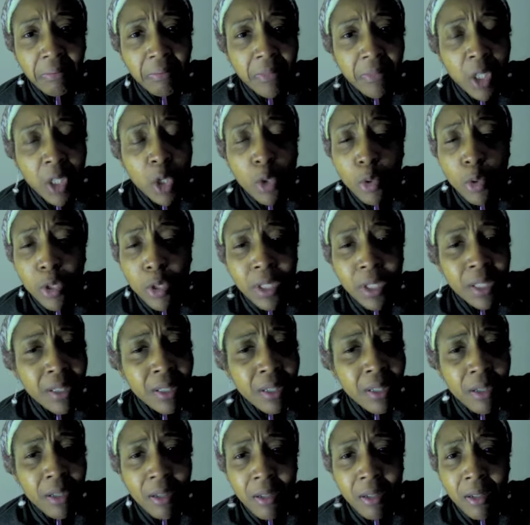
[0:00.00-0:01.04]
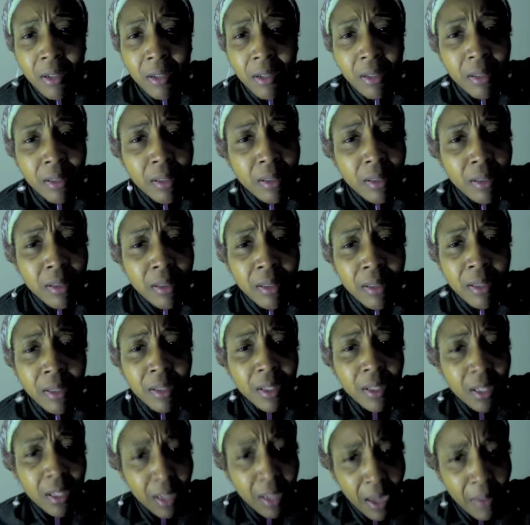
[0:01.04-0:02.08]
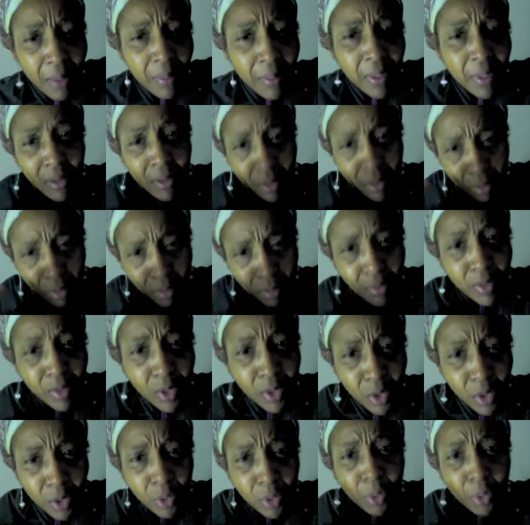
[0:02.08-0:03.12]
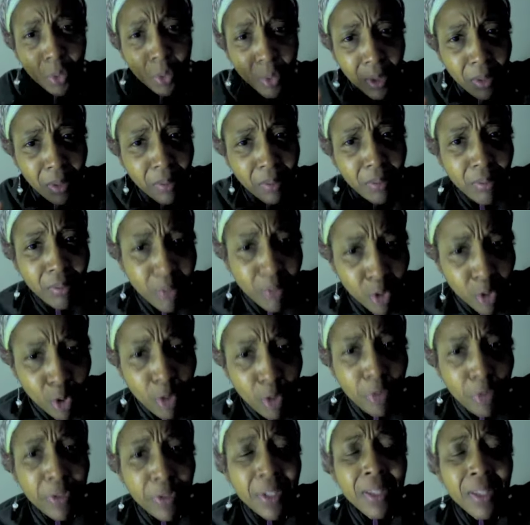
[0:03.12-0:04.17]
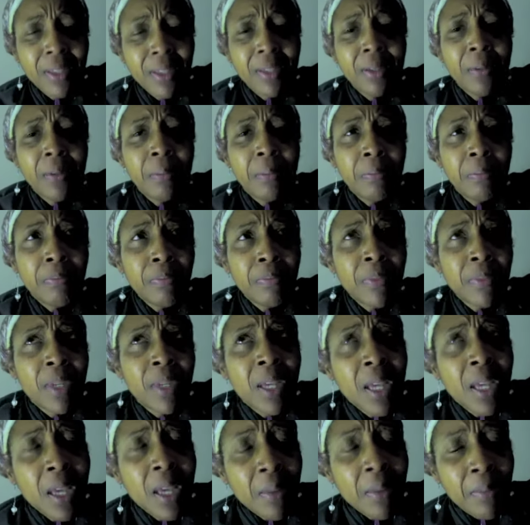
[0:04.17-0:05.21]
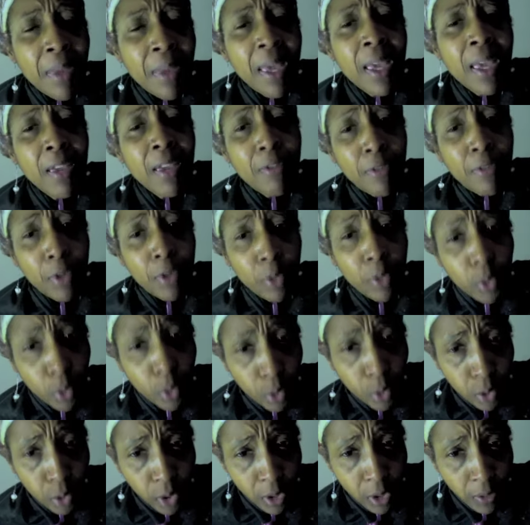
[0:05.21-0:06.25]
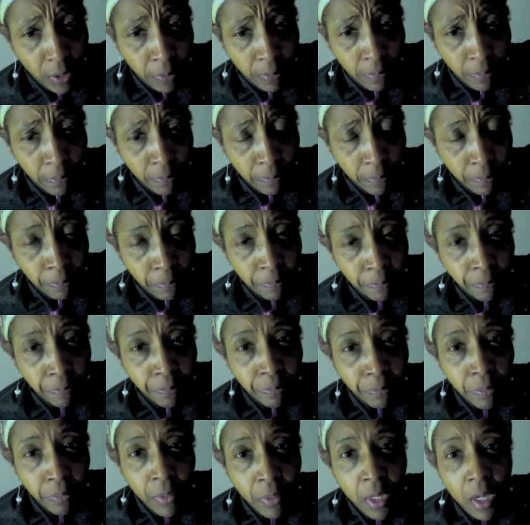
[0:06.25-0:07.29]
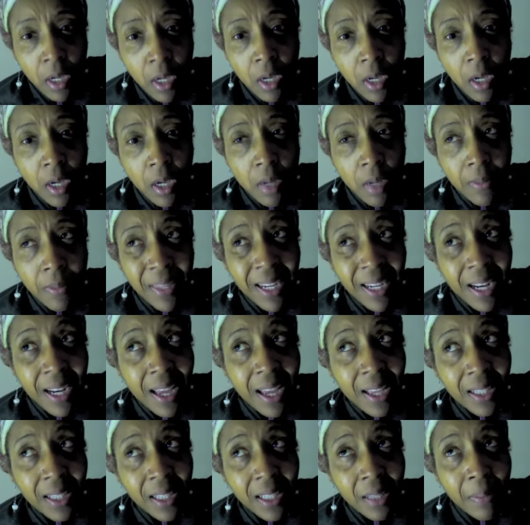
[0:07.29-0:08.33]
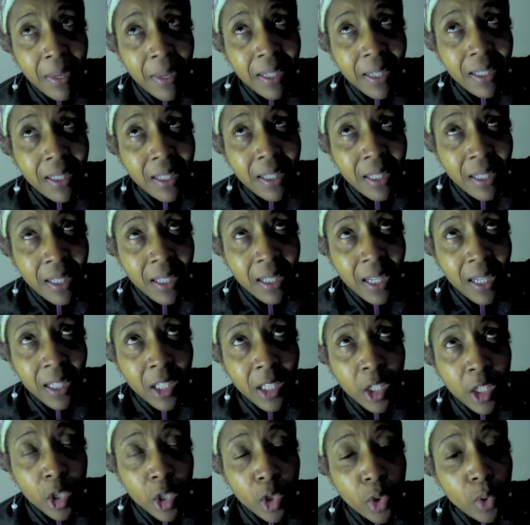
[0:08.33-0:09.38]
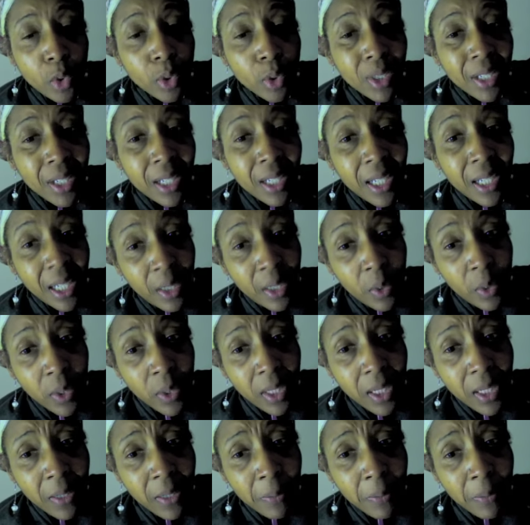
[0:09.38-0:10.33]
loosened the curls. I mean, softened them. My hair felt good. The last time I did it, I just used the liquid,